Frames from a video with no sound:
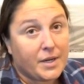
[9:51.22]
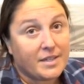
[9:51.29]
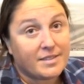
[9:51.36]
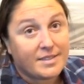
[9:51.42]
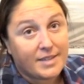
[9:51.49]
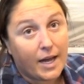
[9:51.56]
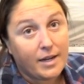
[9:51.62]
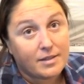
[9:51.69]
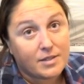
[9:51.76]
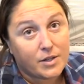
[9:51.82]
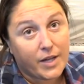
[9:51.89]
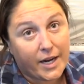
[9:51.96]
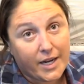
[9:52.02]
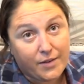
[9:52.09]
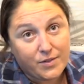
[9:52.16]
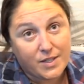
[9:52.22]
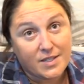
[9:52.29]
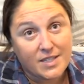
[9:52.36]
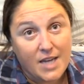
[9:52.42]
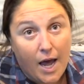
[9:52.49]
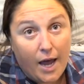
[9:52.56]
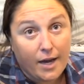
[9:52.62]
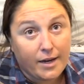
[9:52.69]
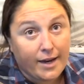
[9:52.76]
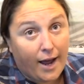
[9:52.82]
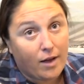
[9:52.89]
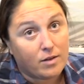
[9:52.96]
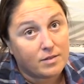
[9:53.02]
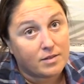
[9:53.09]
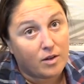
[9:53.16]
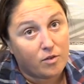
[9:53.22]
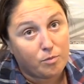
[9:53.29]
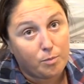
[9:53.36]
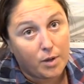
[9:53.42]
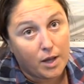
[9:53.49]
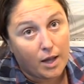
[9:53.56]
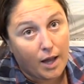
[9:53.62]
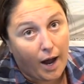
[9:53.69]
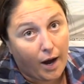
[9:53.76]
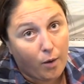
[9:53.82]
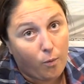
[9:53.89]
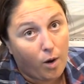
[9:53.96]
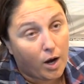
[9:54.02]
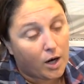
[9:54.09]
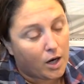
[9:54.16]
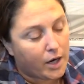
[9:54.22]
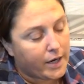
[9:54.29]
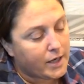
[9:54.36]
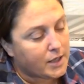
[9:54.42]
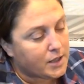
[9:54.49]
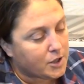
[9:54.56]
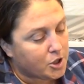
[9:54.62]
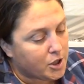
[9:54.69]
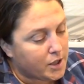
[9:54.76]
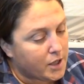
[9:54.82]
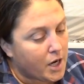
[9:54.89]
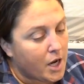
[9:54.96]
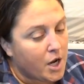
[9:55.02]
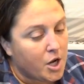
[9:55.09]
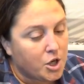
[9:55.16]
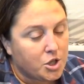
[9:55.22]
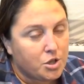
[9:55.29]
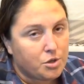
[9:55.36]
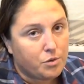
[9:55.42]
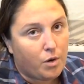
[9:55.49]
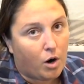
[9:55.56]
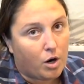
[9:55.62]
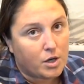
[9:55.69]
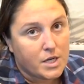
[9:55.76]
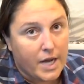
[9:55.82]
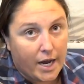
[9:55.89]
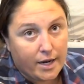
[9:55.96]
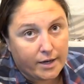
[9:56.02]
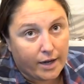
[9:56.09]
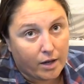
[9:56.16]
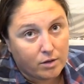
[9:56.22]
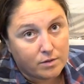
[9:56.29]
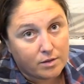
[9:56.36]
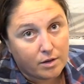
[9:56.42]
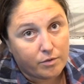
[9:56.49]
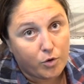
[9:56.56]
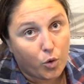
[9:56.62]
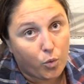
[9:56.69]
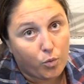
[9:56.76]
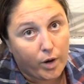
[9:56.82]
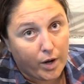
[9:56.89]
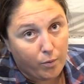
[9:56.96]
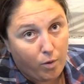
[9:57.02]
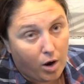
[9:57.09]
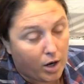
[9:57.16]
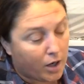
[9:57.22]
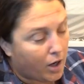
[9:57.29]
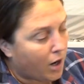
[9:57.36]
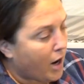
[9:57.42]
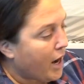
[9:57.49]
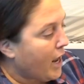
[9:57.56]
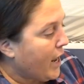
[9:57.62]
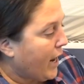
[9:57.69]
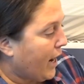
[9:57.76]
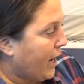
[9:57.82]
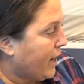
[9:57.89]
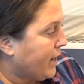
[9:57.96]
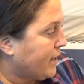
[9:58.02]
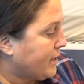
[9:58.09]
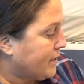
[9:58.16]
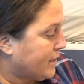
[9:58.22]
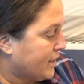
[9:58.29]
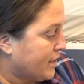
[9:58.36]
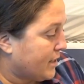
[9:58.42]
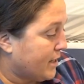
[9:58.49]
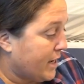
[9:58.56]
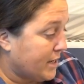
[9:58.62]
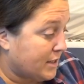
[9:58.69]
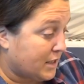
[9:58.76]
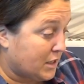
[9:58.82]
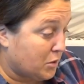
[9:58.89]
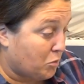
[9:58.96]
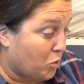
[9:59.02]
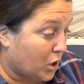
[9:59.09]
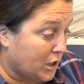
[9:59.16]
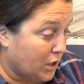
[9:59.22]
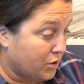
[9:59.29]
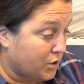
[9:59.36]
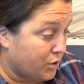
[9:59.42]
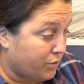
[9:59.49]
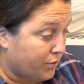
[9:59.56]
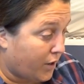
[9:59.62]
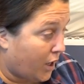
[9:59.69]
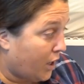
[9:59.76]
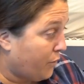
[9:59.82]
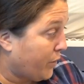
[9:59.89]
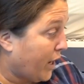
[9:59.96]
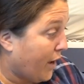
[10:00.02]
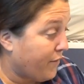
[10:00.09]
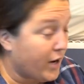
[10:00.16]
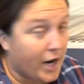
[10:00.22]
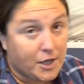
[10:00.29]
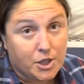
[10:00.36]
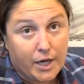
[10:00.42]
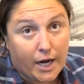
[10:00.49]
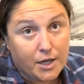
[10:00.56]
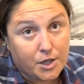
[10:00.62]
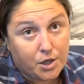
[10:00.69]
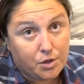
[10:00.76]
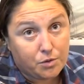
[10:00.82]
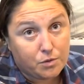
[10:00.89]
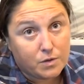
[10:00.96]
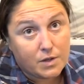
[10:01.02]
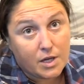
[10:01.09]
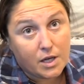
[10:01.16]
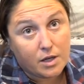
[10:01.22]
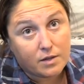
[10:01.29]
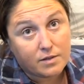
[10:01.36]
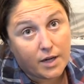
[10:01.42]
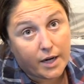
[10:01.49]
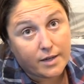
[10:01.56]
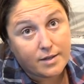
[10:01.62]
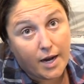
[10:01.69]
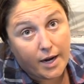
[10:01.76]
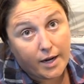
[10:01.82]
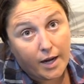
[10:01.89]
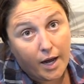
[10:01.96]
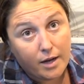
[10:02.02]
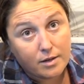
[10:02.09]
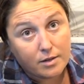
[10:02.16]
cassette, so that gives us 10 gallons of black water in addition to our 10 gallons of gray water. And it's worked out so far. We haven't actually had to use the second tank yet,